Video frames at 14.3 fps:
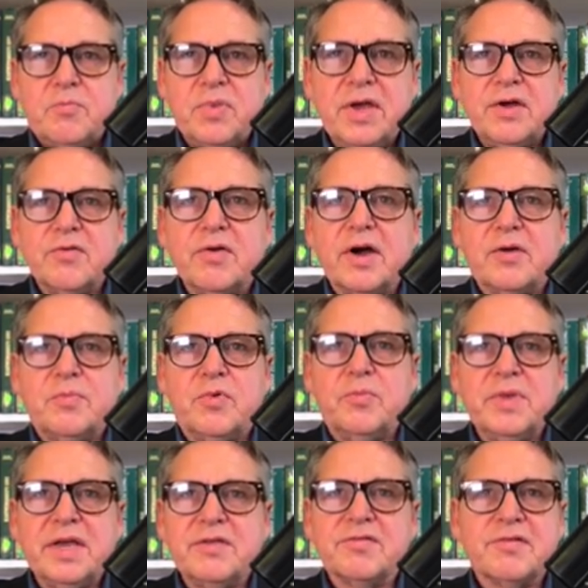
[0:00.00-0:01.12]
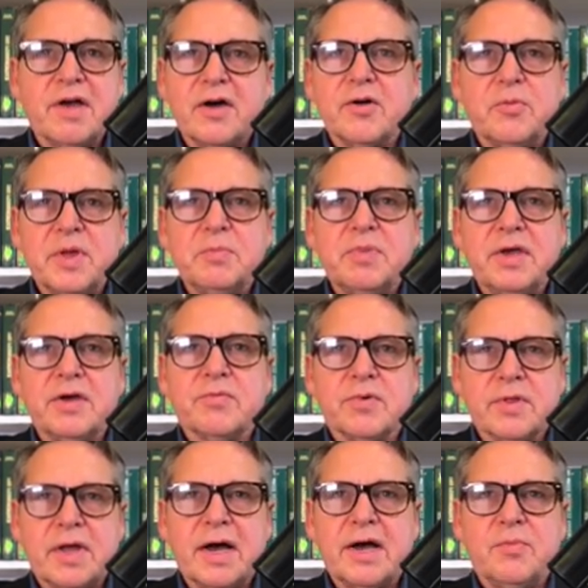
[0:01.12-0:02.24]
Being credible means not only being
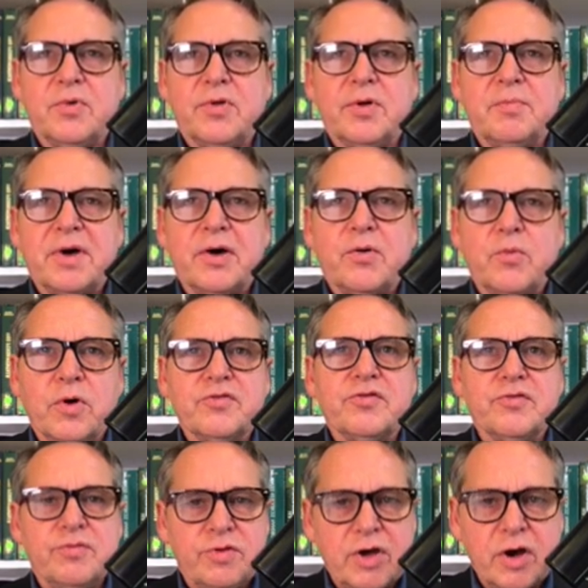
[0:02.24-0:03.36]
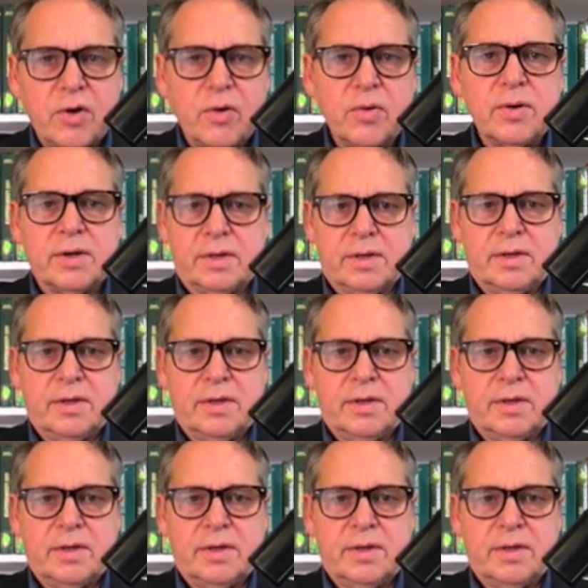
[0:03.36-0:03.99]
reliable about what you know,